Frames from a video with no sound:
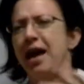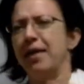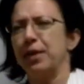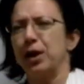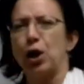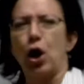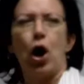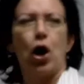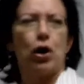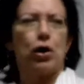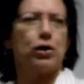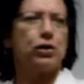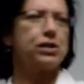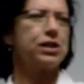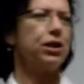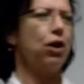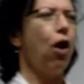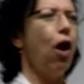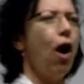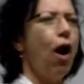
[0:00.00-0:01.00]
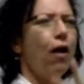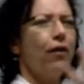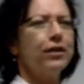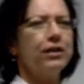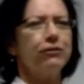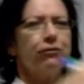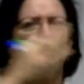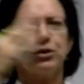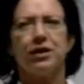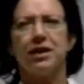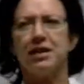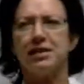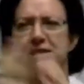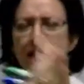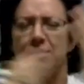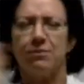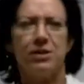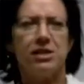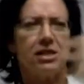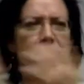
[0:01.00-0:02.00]
and the cars and all the different
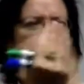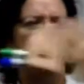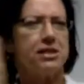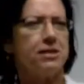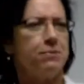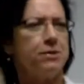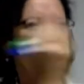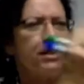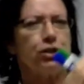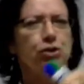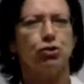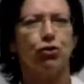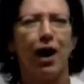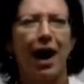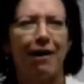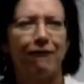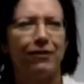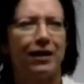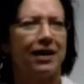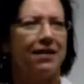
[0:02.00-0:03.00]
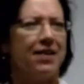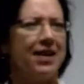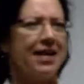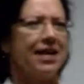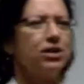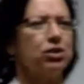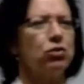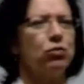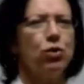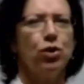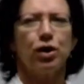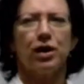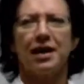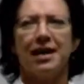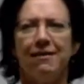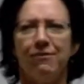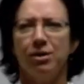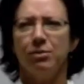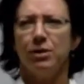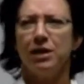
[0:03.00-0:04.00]
things and the busy traffic, and they get to
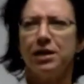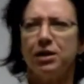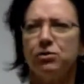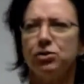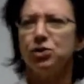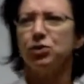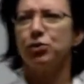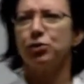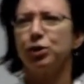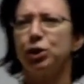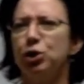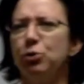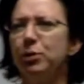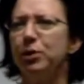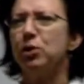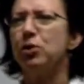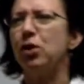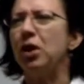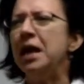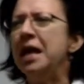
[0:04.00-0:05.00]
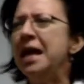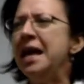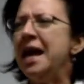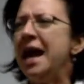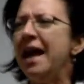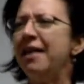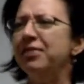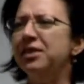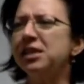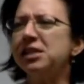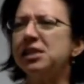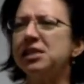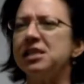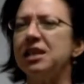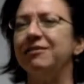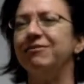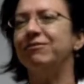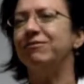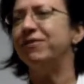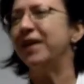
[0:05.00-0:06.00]
work and everybody goes to their cubicle, and this
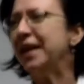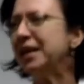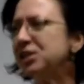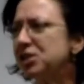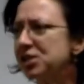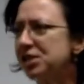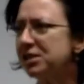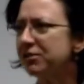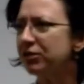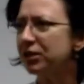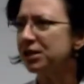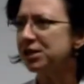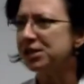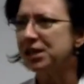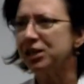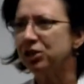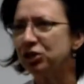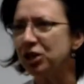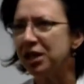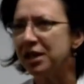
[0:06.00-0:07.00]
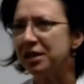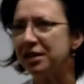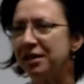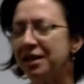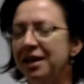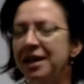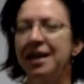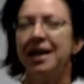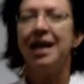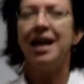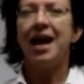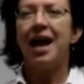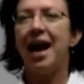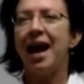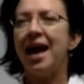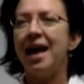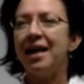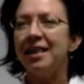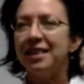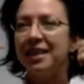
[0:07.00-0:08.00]
is advanced civilization.
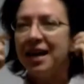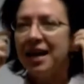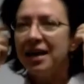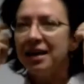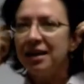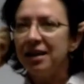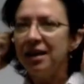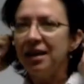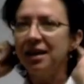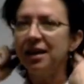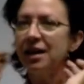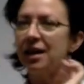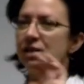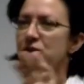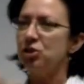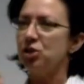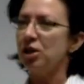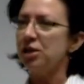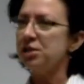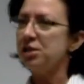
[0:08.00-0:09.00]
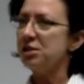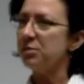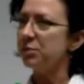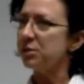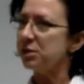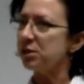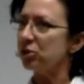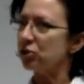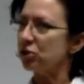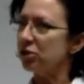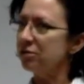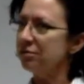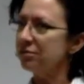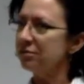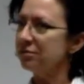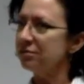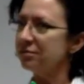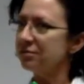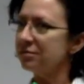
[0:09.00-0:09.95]
And then in juxtaposition,